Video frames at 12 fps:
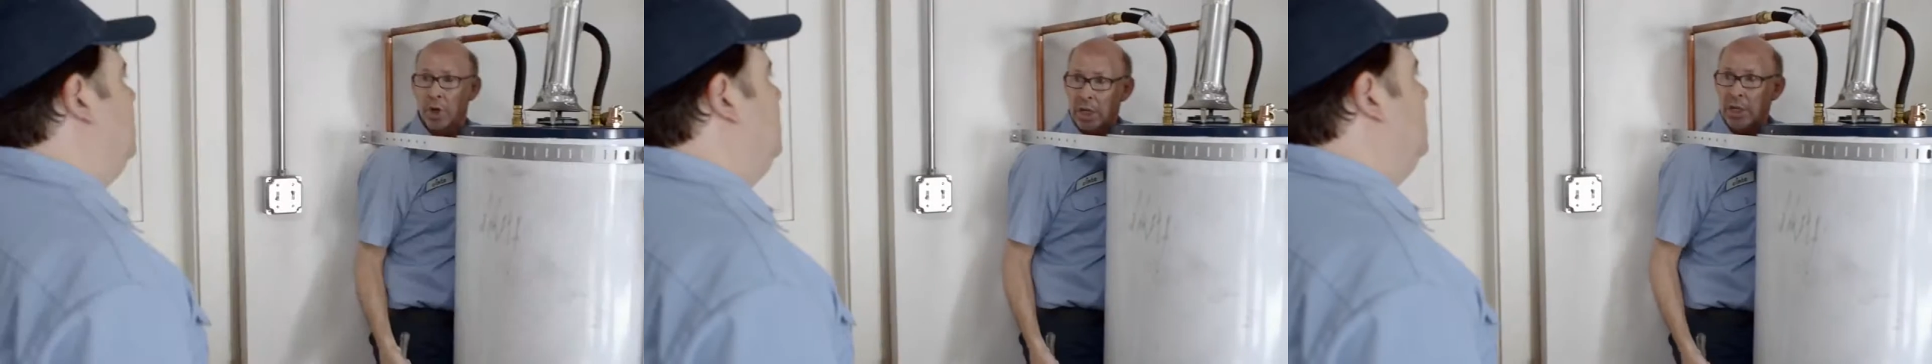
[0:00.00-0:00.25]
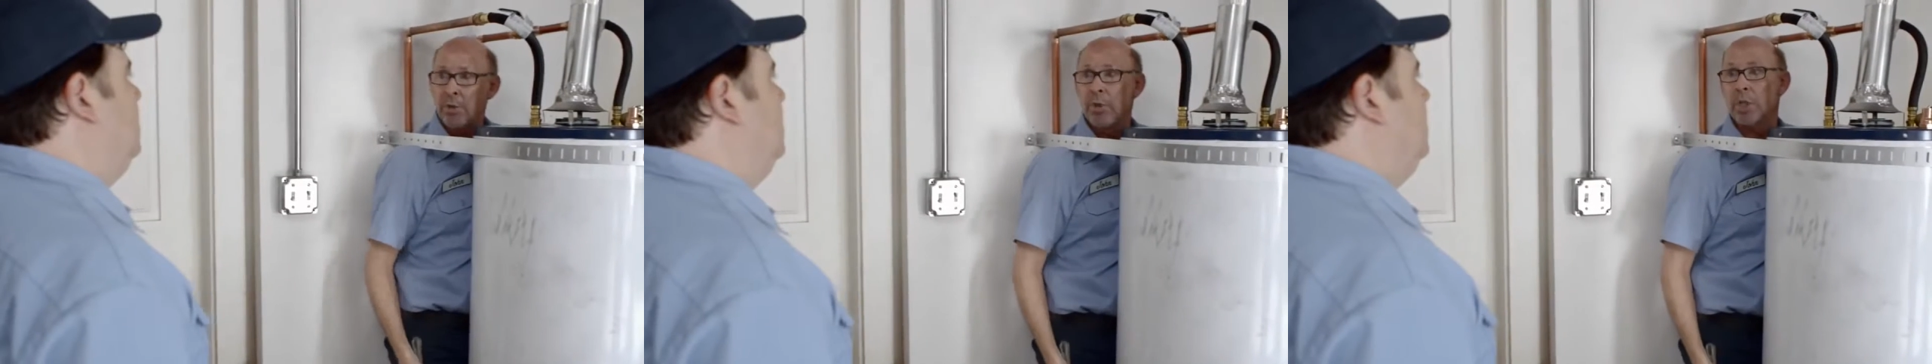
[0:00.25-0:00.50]
you're
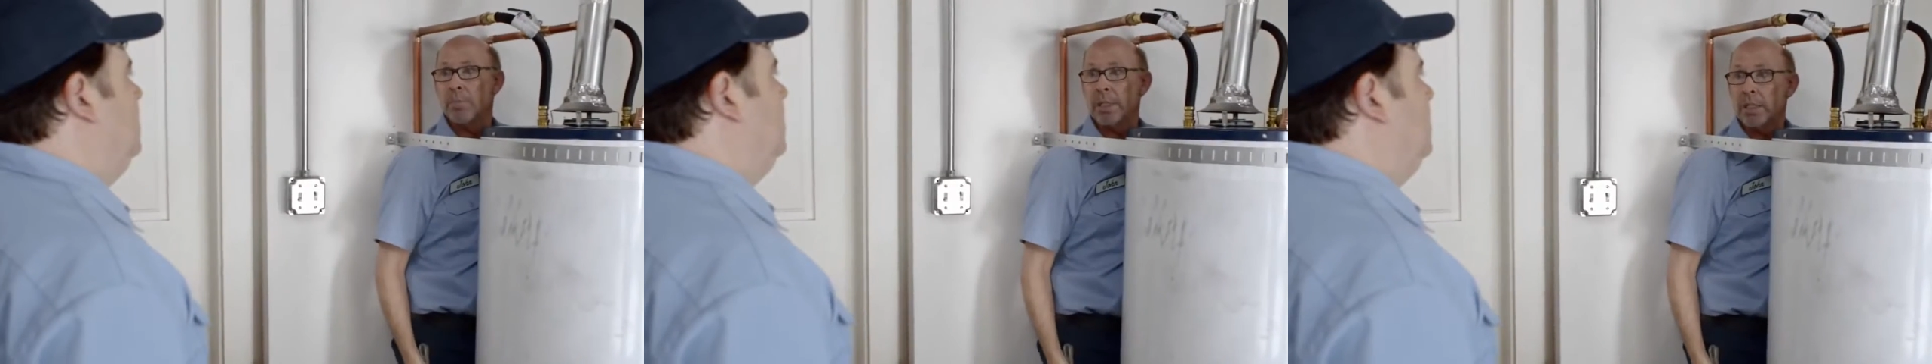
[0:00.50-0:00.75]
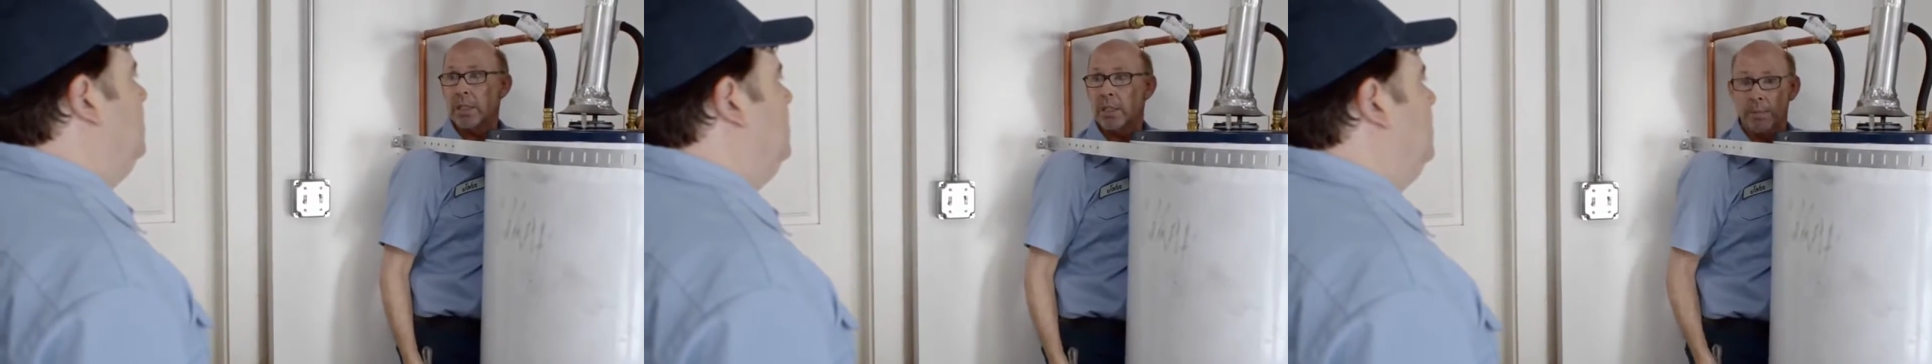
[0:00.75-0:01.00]
gonna do this
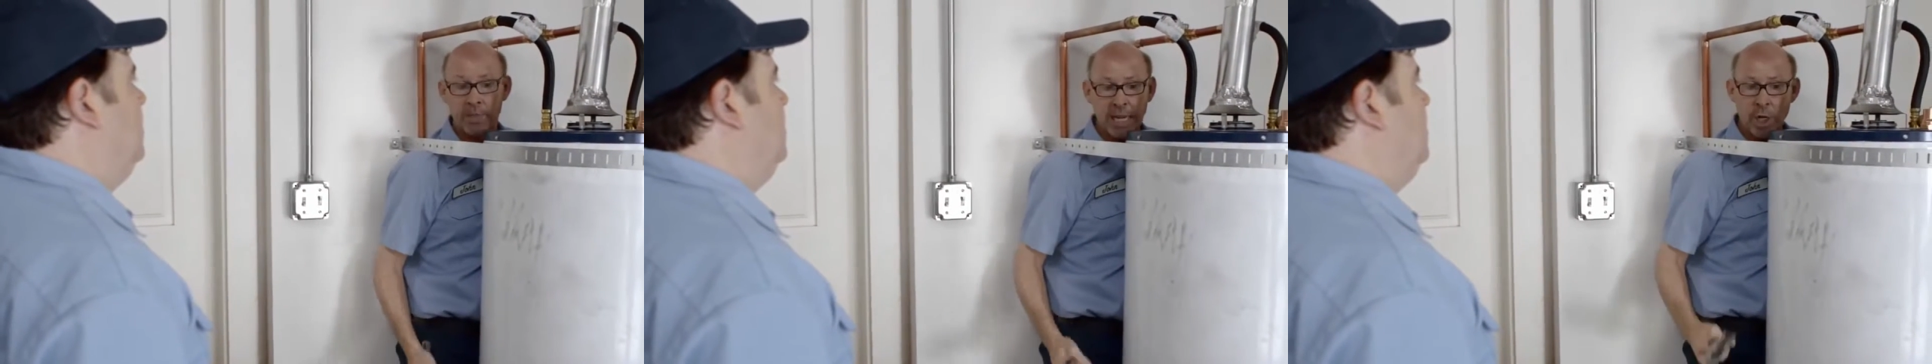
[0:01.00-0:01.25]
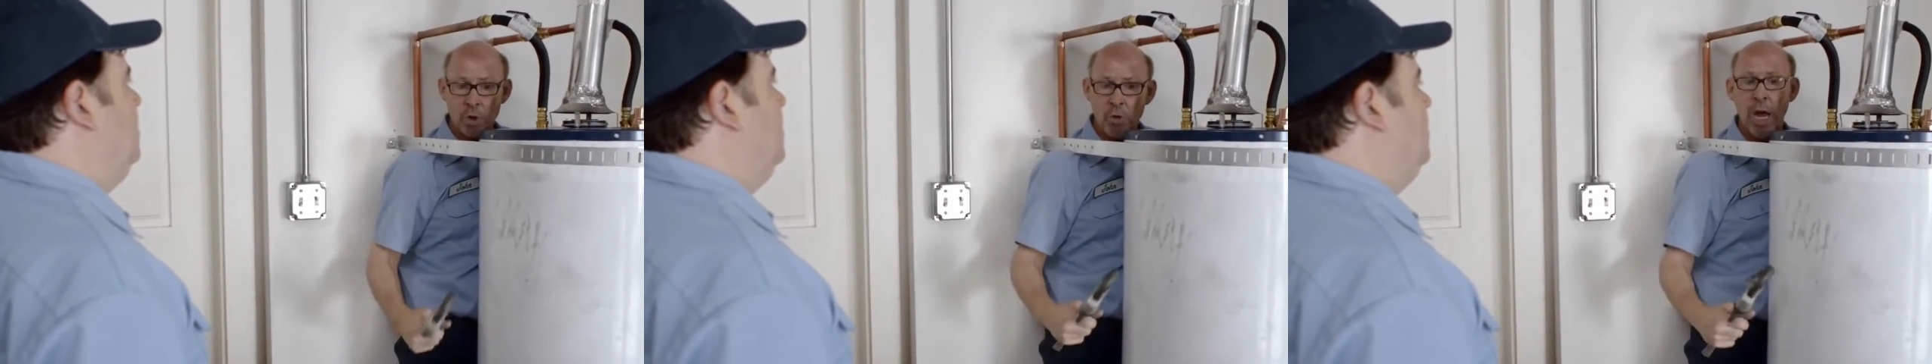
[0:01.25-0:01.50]
business someday,
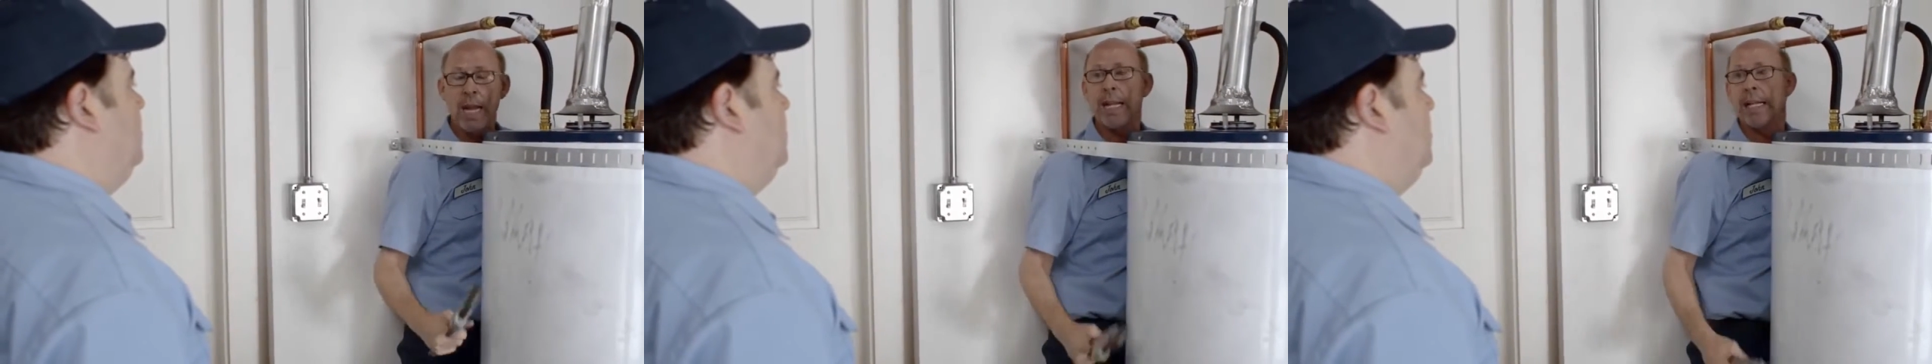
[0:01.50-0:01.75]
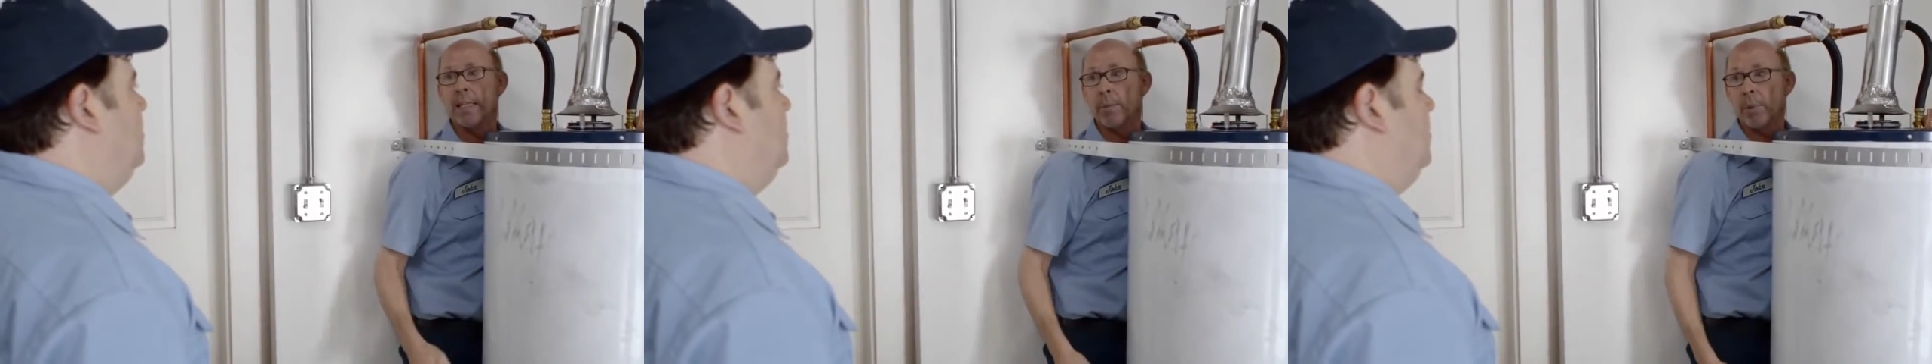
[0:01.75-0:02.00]
you gotta
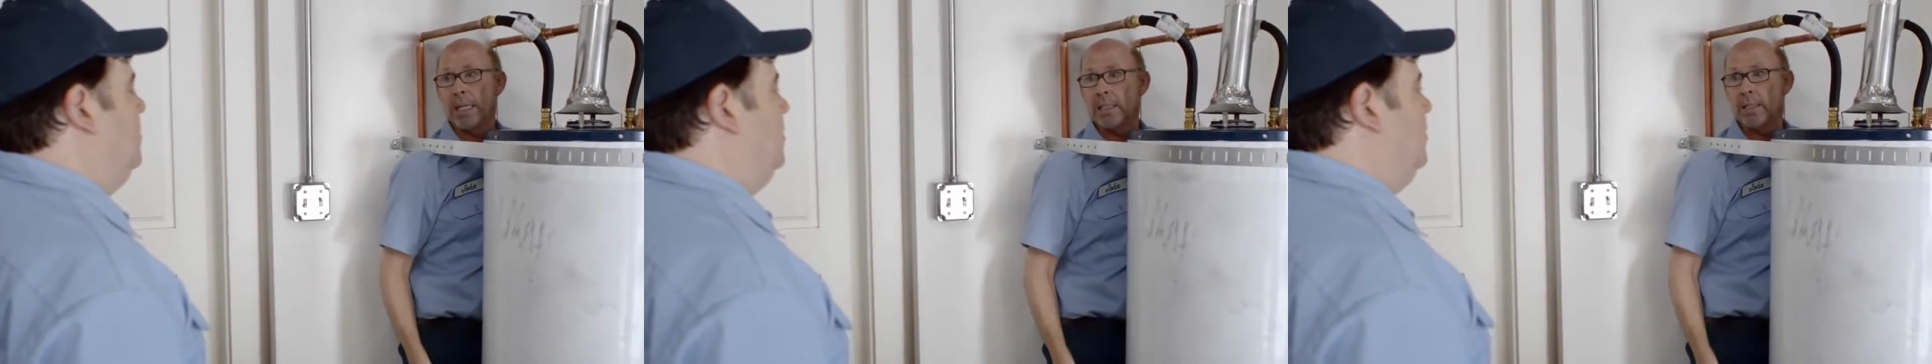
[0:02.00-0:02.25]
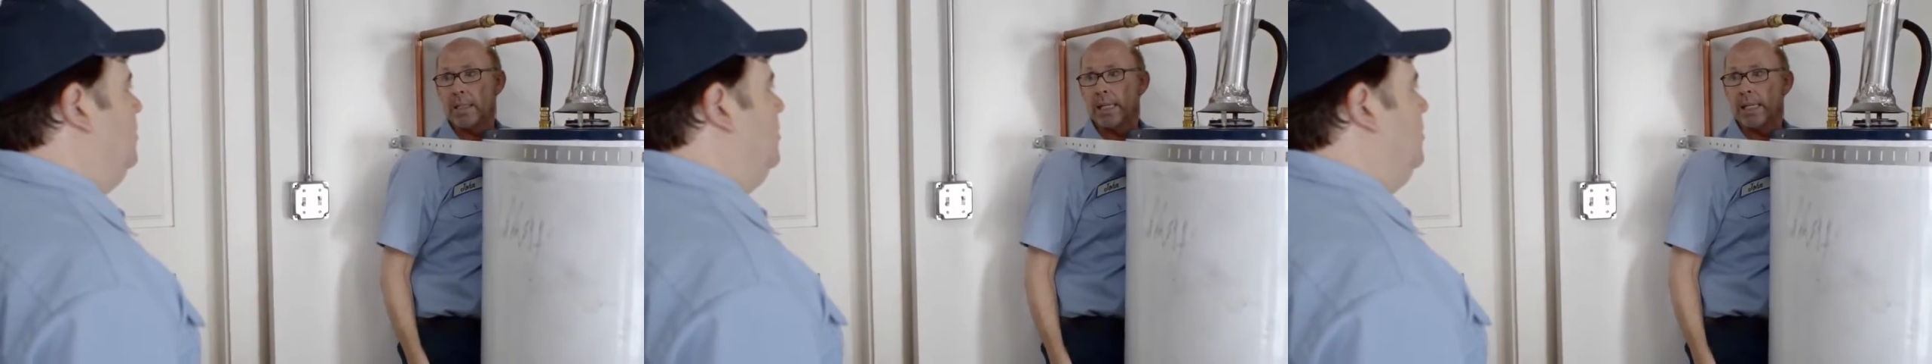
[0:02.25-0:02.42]
get into places